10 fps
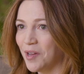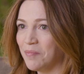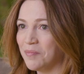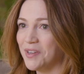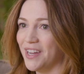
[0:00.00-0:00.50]

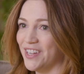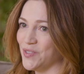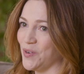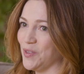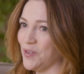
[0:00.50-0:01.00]
them. And
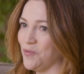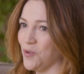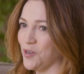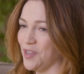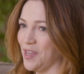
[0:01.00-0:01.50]
so I look
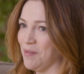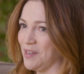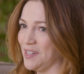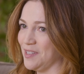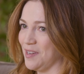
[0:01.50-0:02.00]
forward to them,
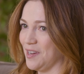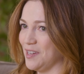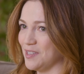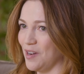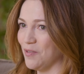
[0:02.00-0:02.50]
and
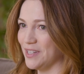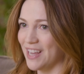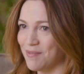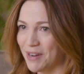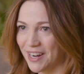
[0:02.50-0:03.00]
it's always,
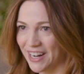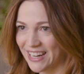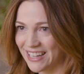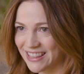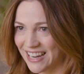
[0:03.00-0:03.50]
am I going to
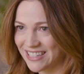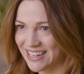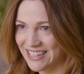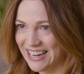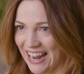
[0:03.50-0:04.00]
get that
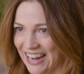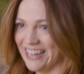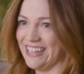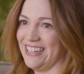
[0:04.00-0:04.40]
today?